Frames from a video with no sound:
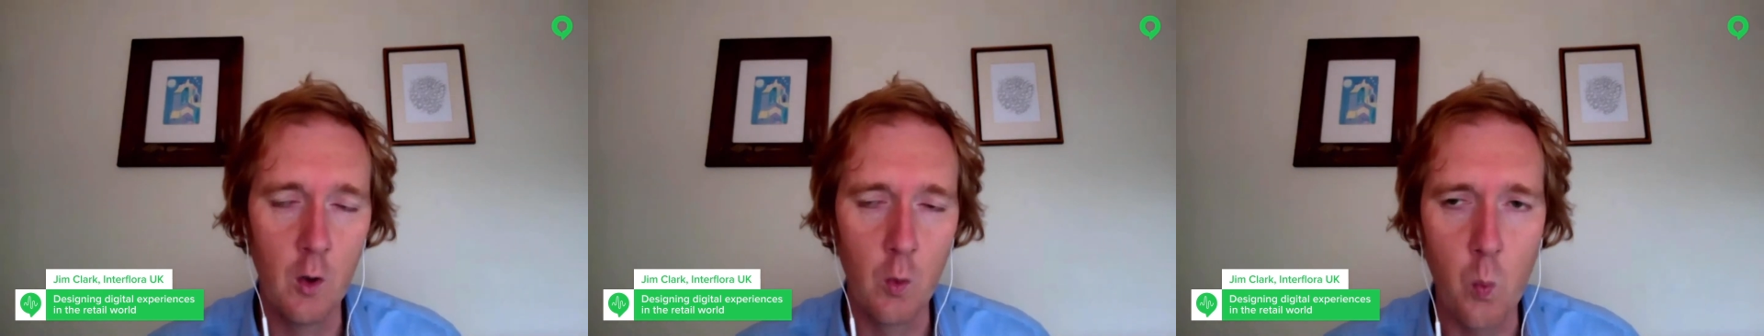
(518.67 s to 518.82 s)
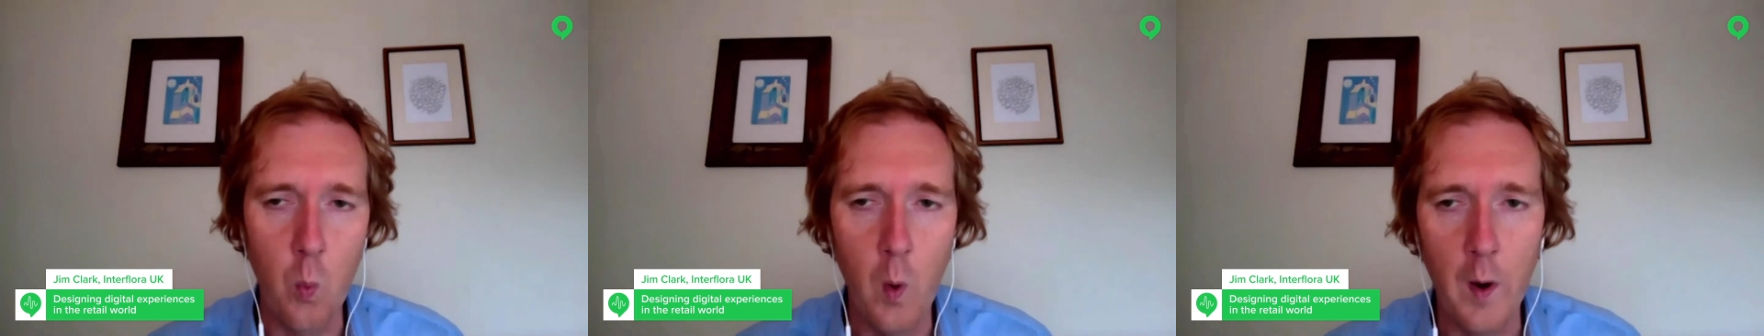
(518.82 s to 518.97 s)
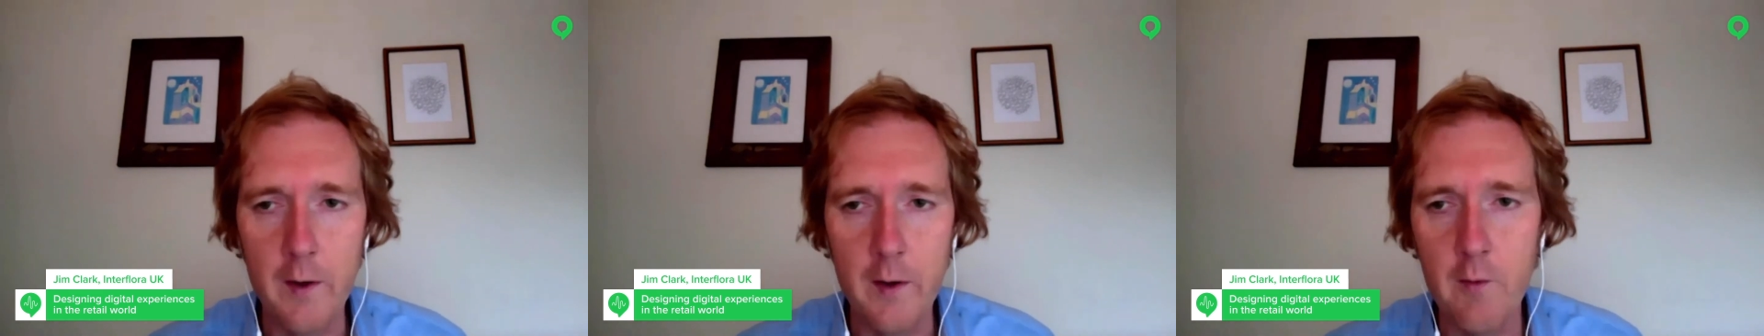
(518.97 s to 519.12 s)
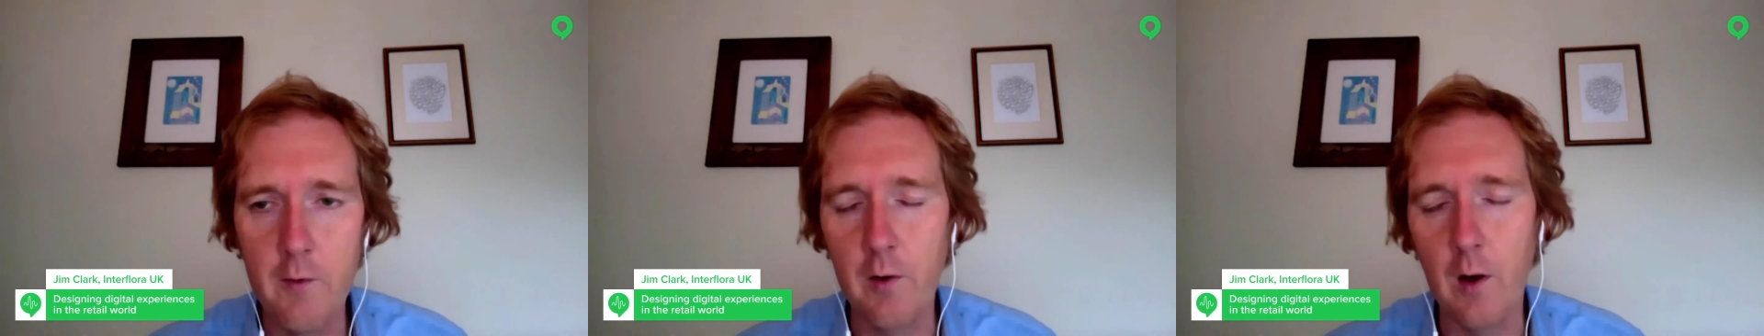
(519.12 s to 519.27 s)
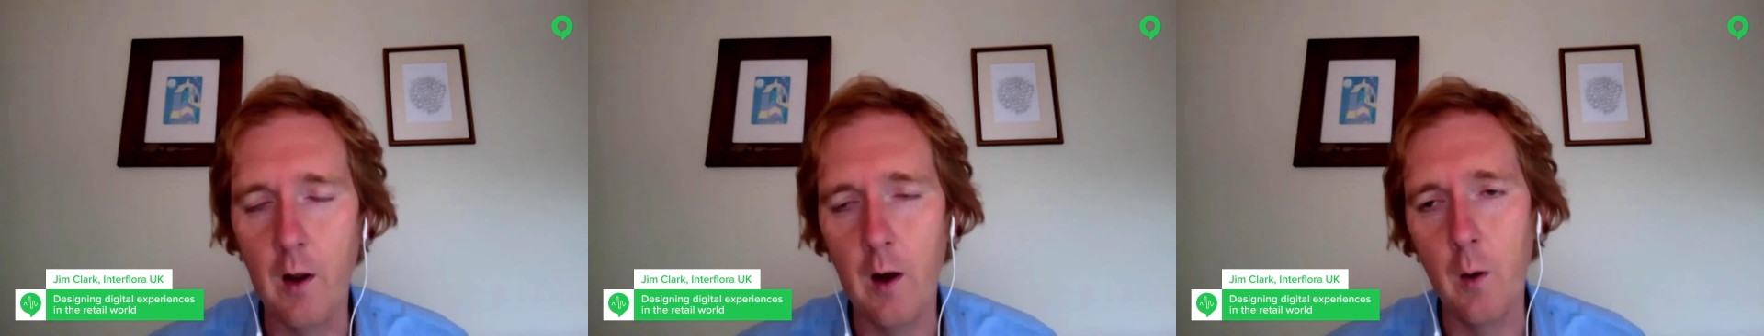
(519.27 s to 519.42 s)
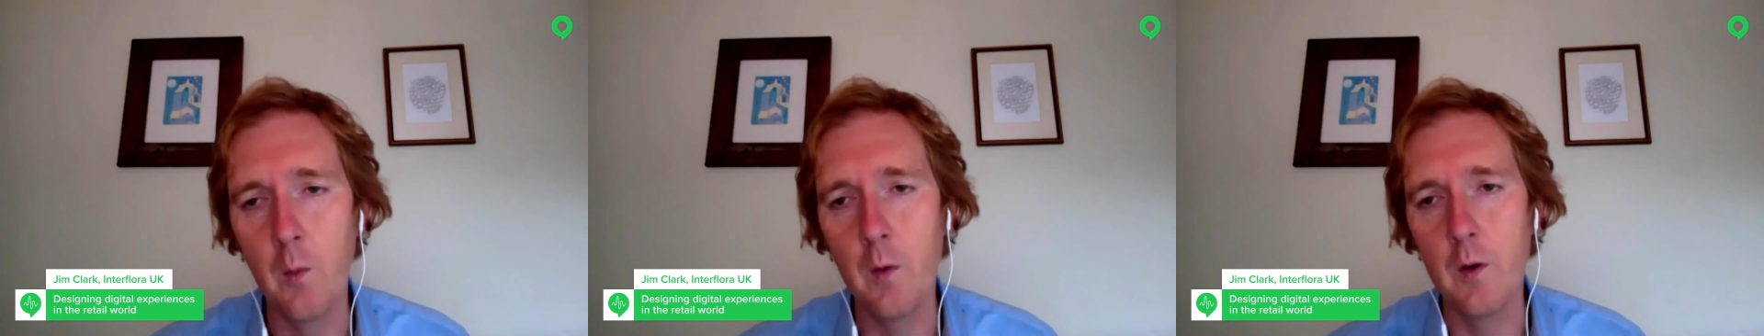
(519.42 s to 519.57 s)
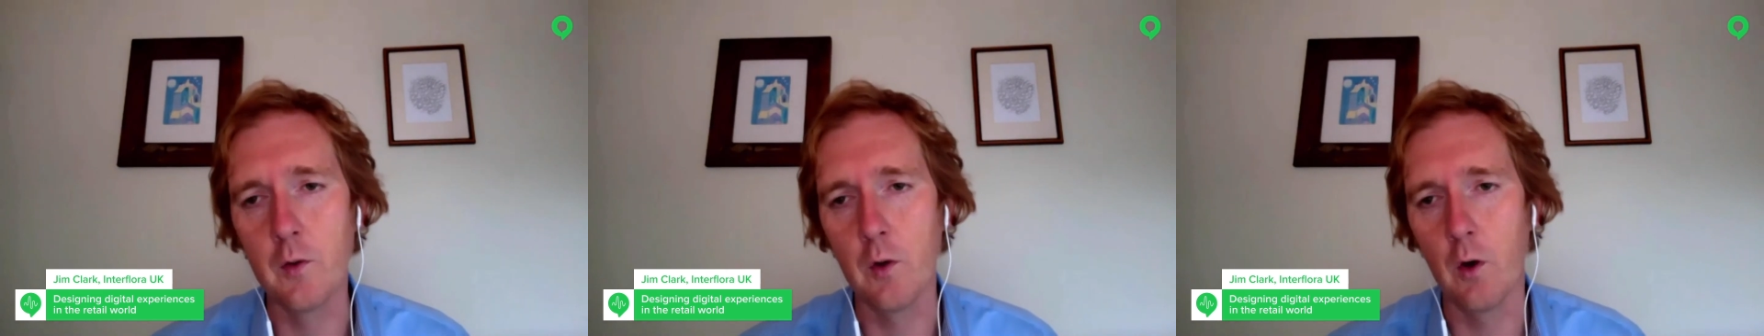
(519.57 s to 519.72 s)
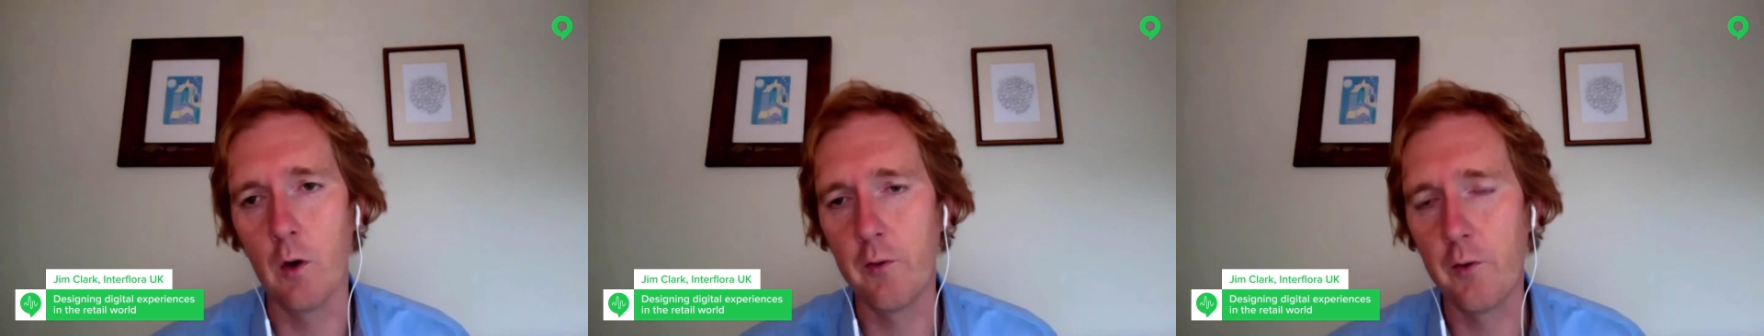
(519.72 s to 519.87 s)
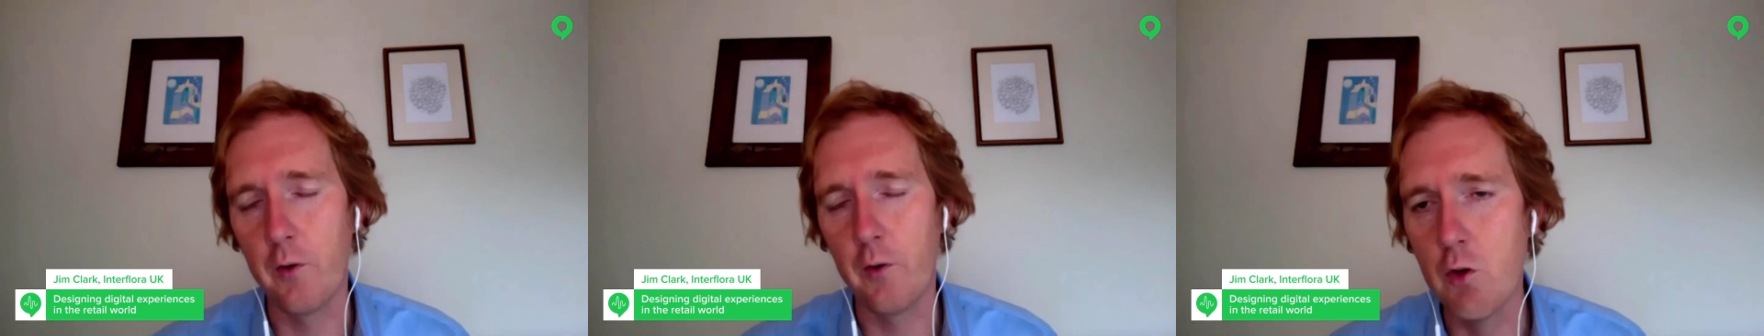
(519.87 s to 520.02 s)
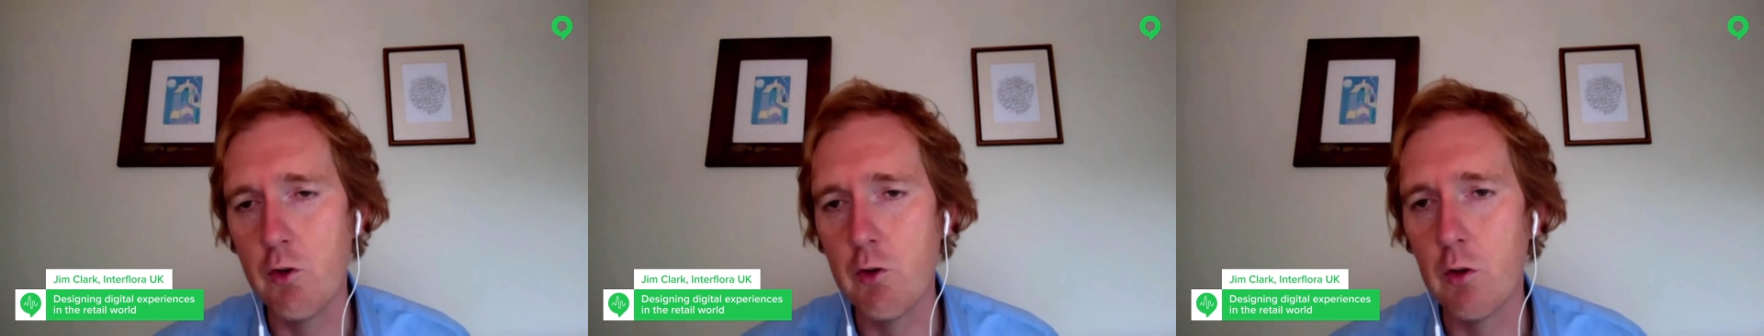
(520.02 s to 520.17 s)
wedding flowers or
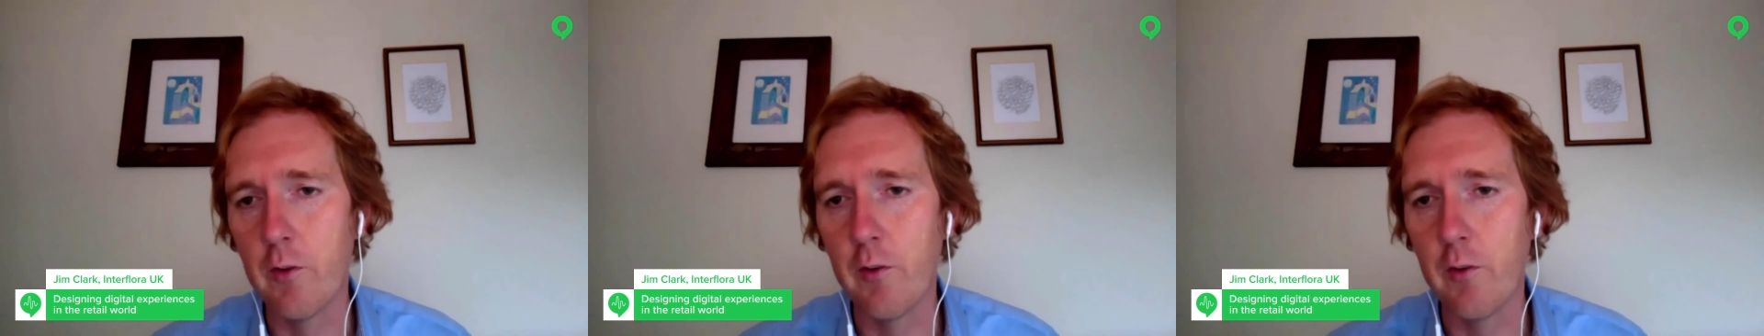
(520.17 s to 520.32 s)
funeral